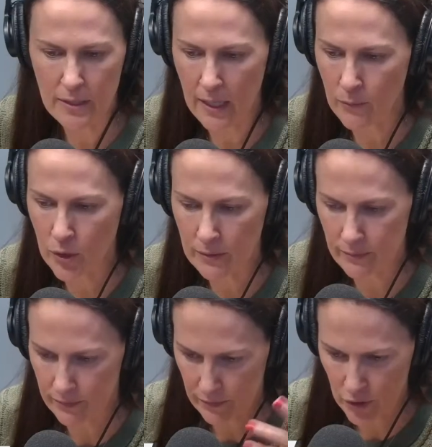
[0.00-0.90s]
and I'm going
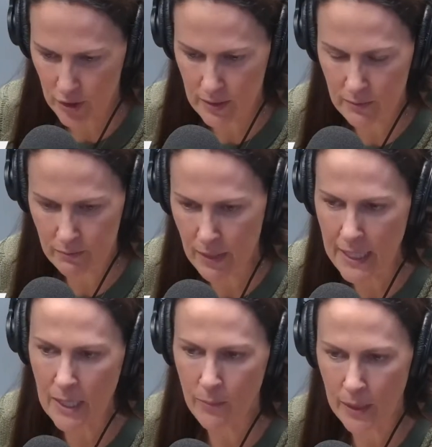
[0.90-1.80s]
to just
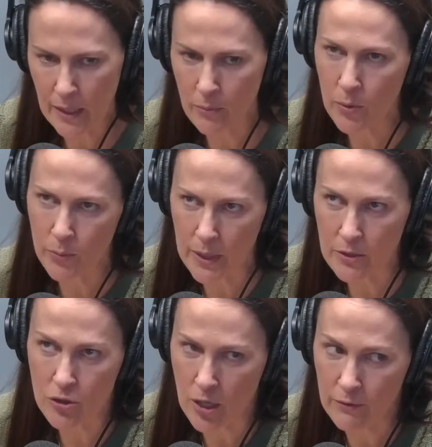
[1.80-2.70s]
make up a number, but
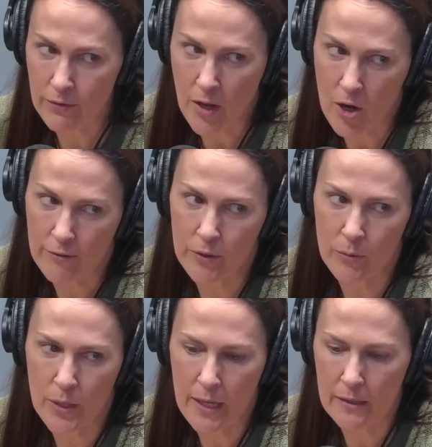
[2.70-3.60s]
it's not far from
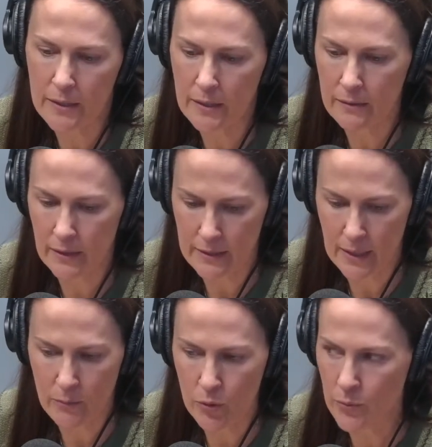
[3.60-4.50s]
reality. Let's
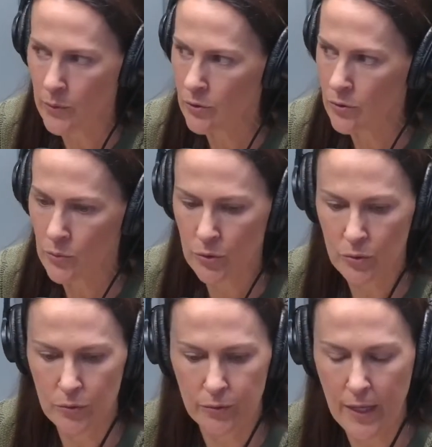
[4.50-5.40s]
say most builders would
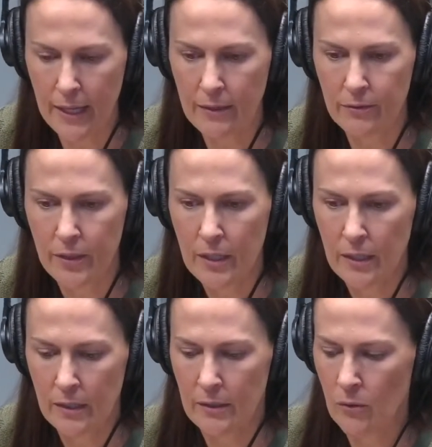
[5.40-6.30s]
do 5.
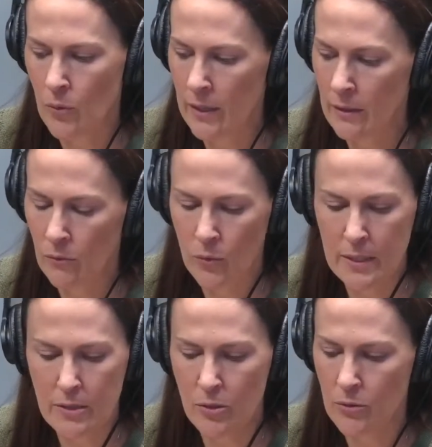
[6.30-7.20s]

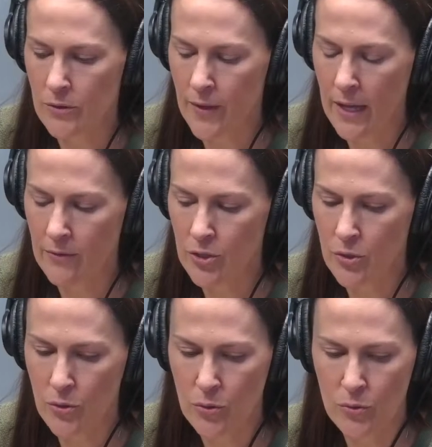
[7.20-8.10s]
Once those 5 are
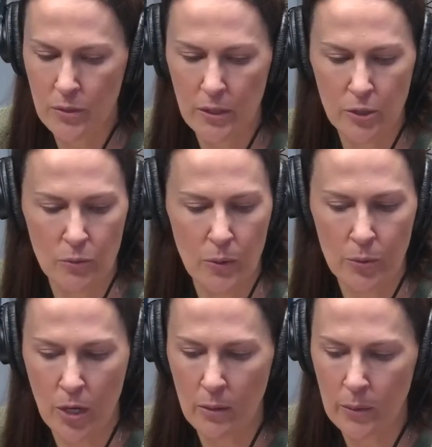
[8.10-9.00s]
sold, you will
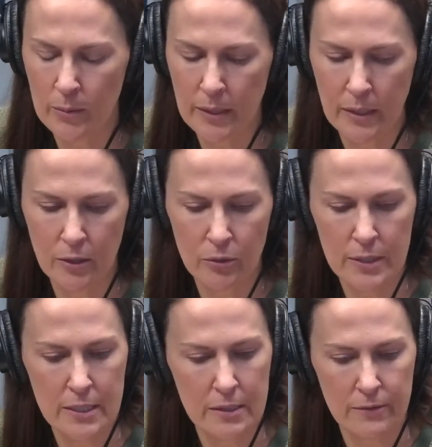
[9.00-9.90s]
probably
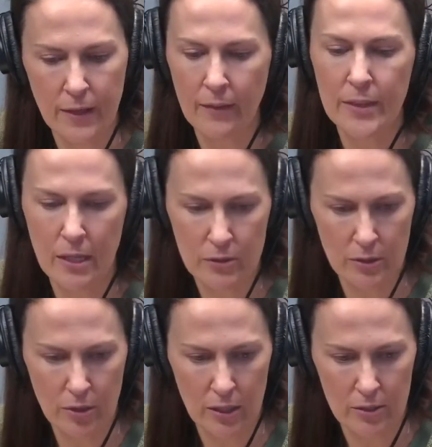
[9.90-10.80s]
increase
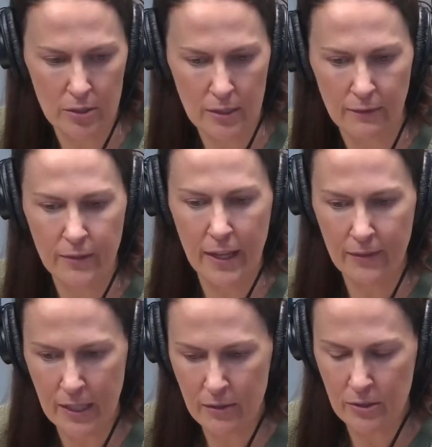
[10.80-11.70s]
$5,000 and
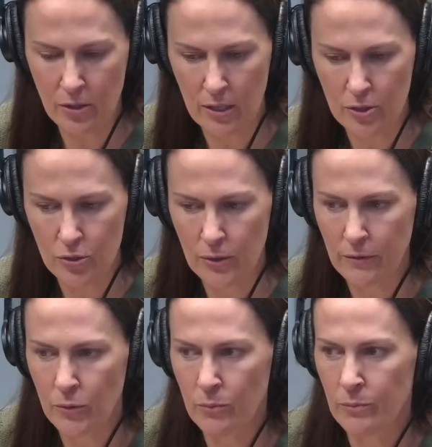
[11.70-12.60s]
$5,000. So
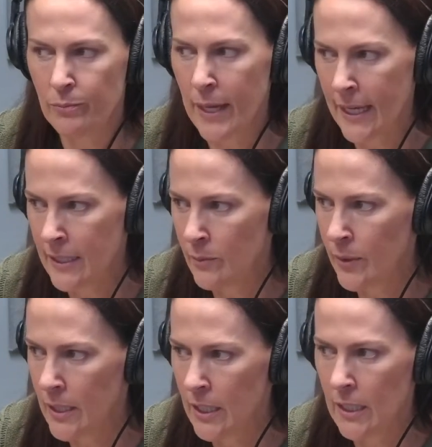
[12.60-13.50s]
if you buy in the
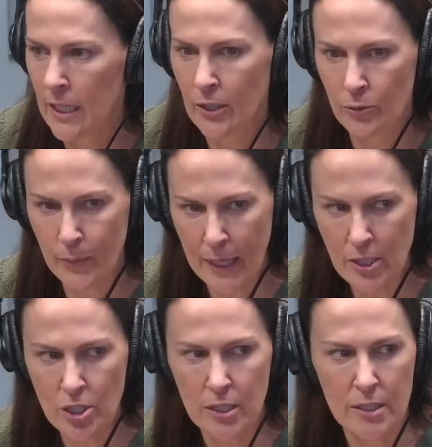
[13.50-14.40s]
beginning and you're
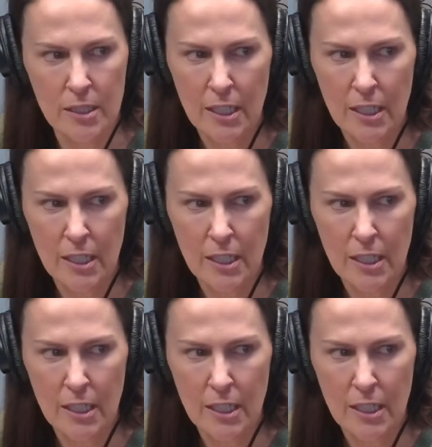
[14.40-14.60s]
patient,